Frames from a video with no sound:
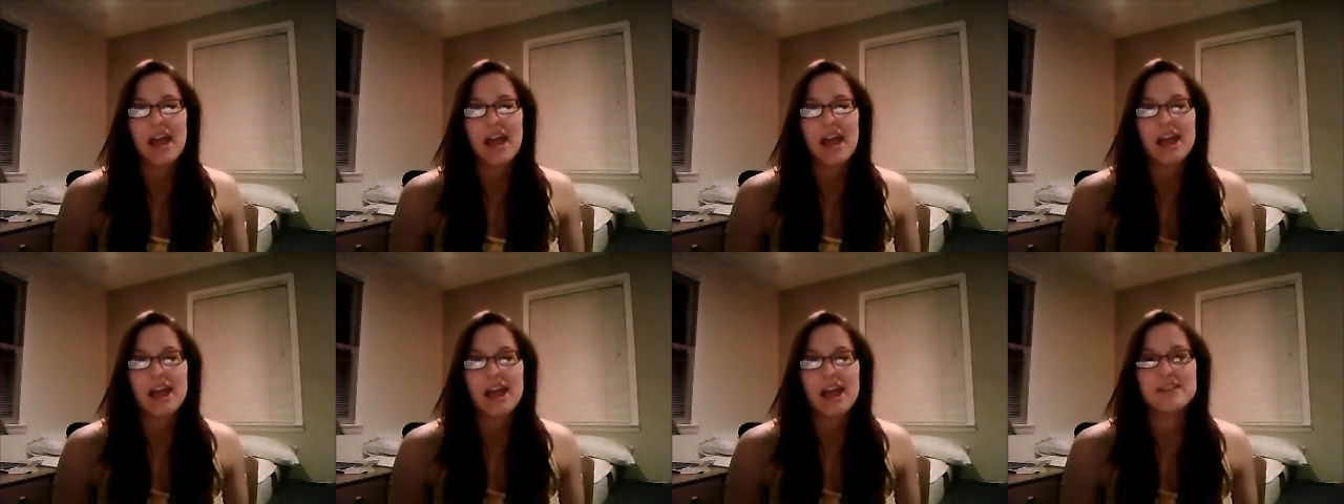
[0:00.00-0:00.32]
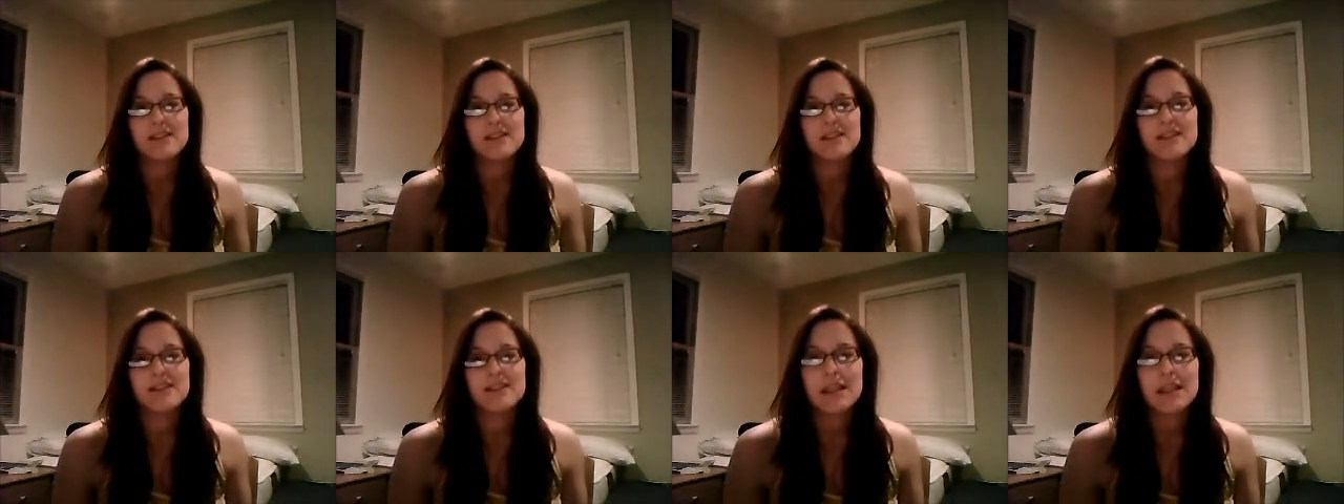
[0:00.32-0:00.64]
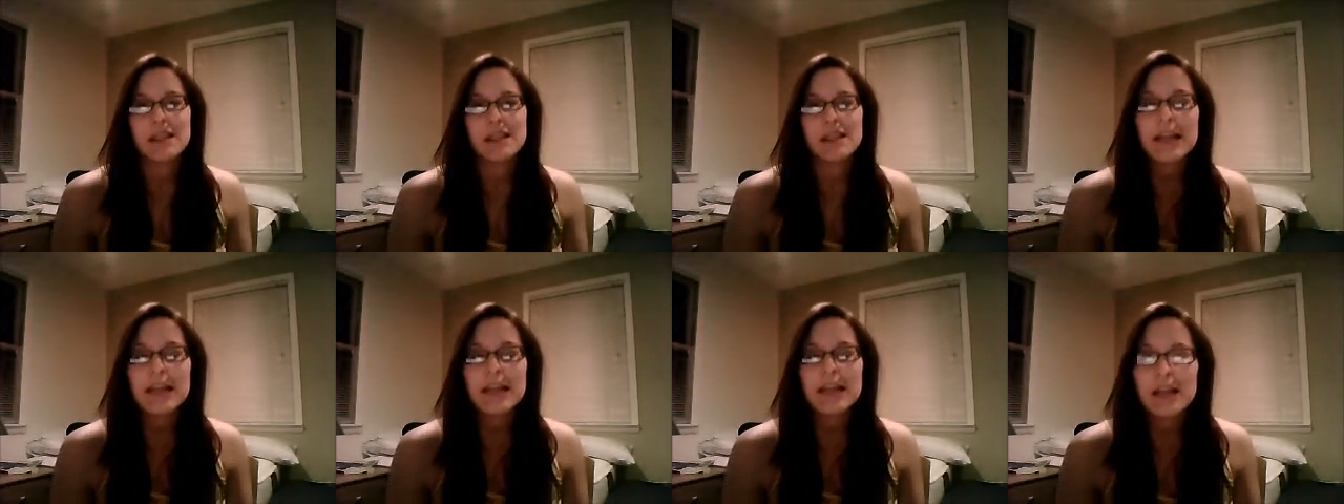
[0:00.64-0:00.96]
And
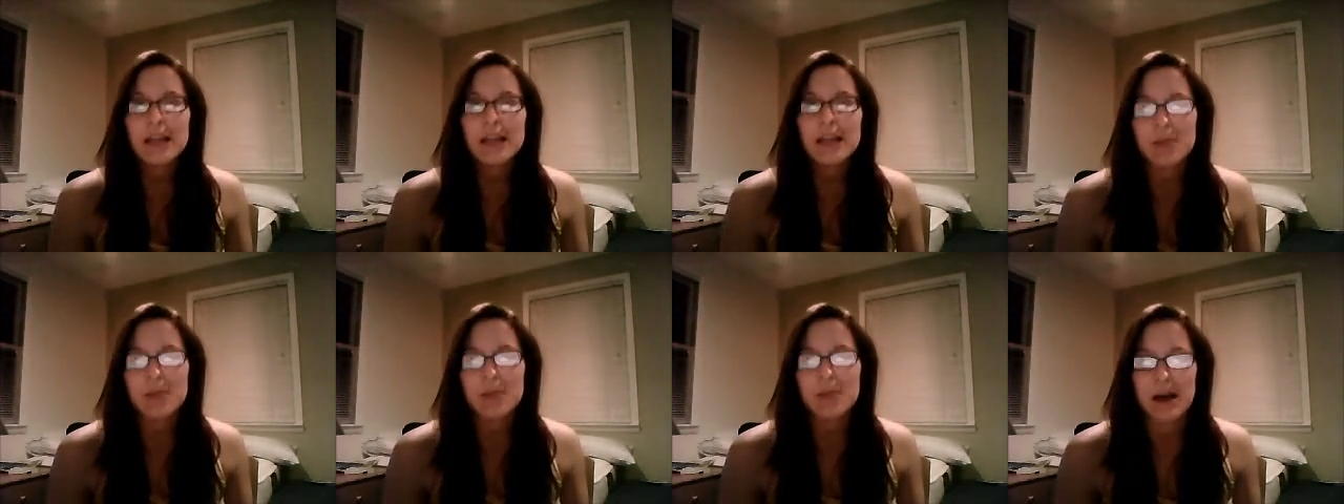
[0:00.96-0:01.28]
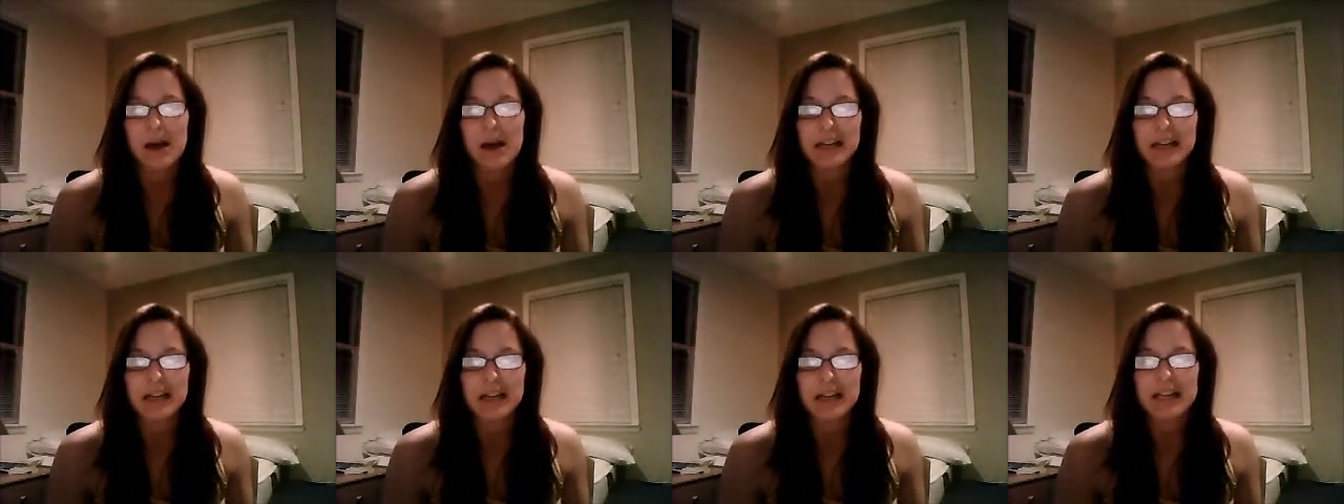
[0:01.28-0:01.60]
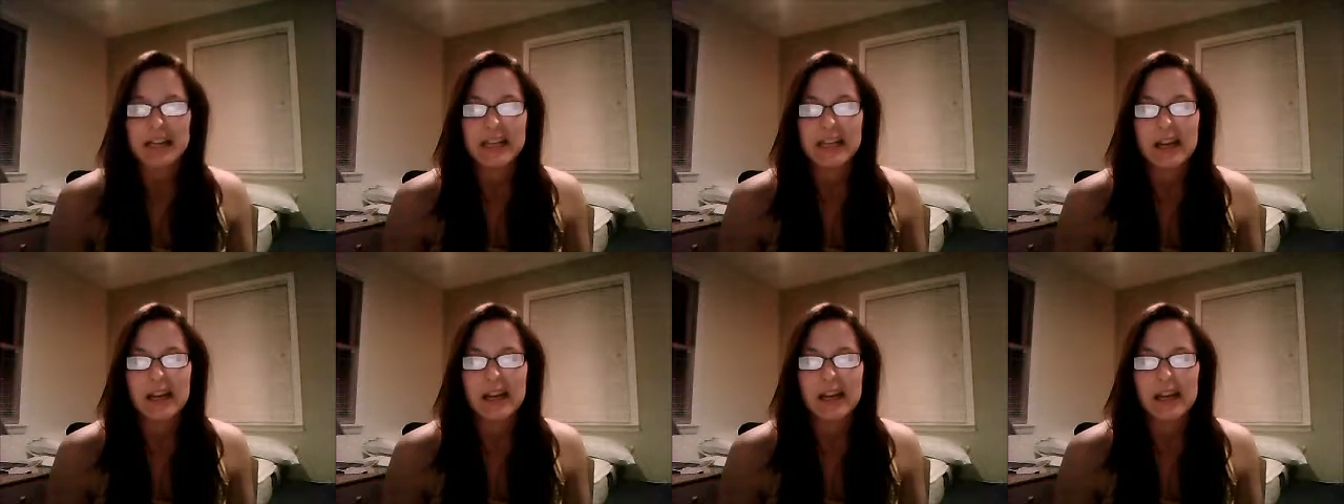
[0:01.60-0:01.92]
thinking about
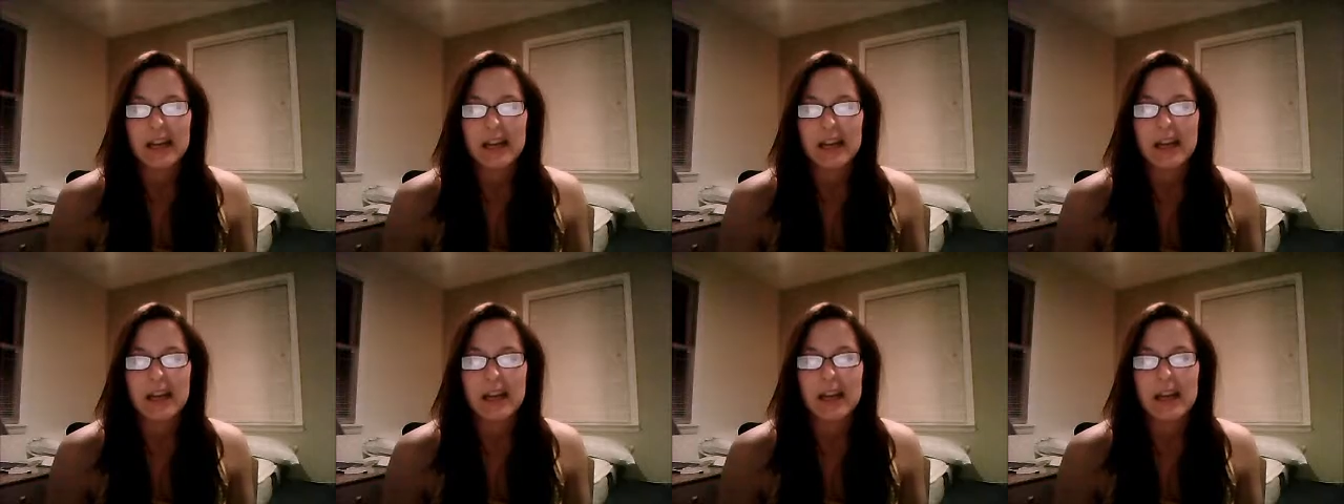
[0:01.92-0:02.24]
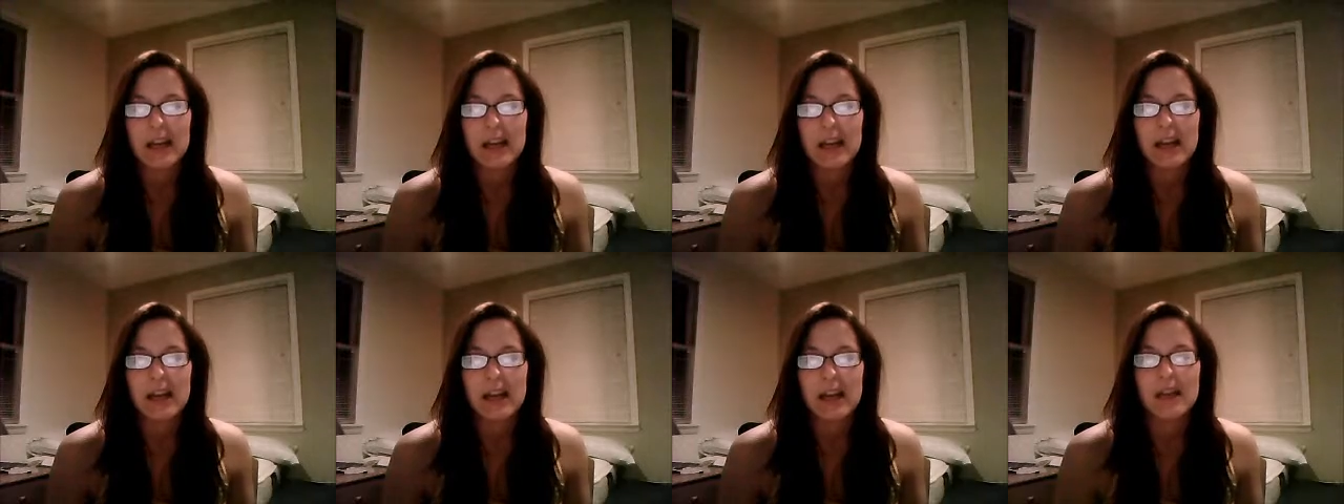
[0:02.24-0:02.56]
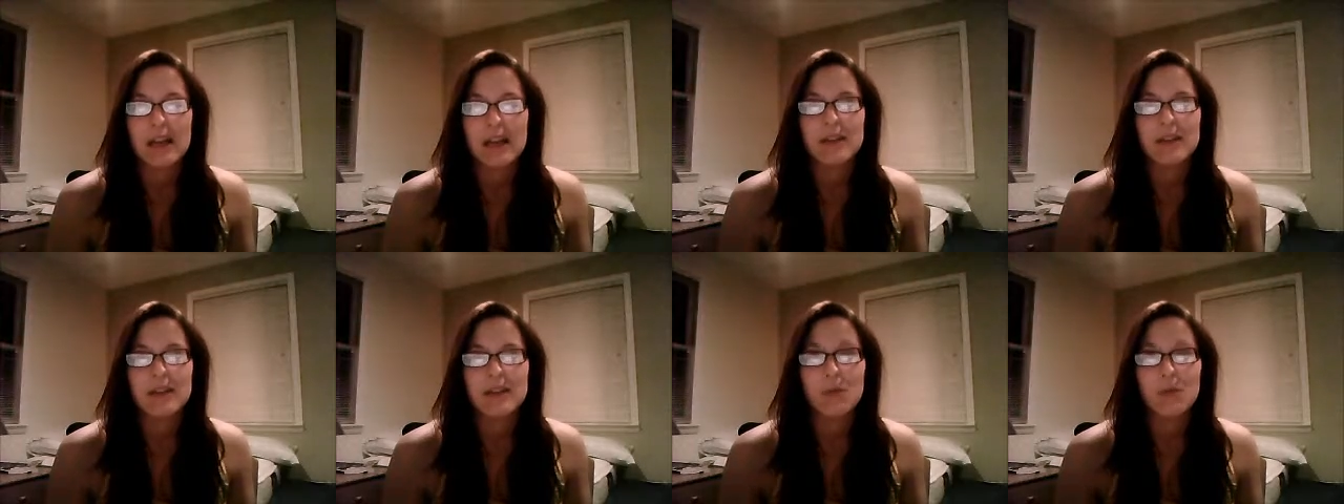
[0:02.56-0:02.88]
it
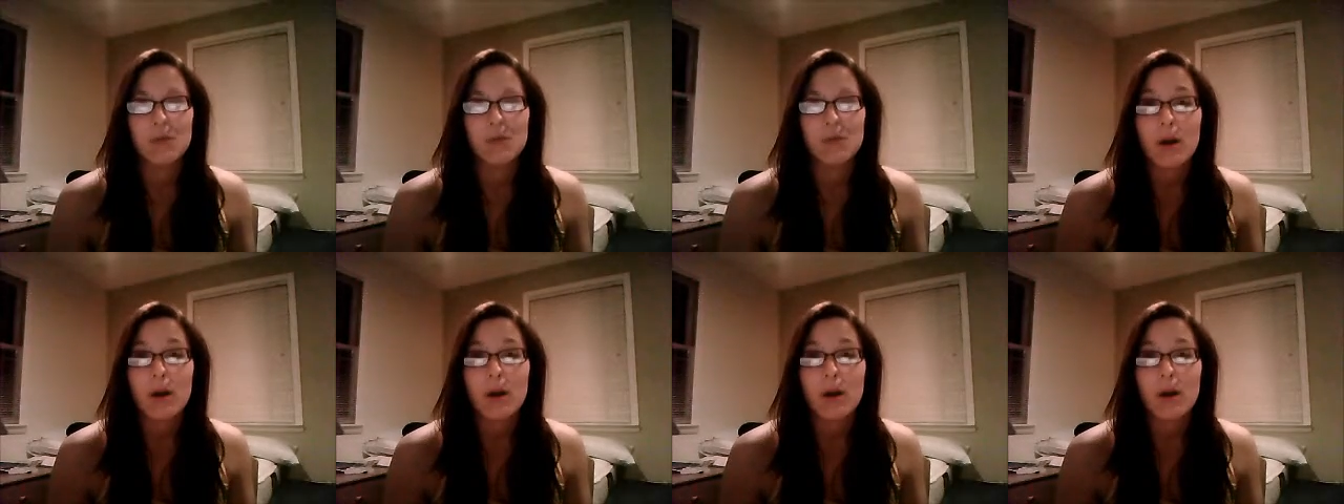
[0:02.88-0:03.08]
and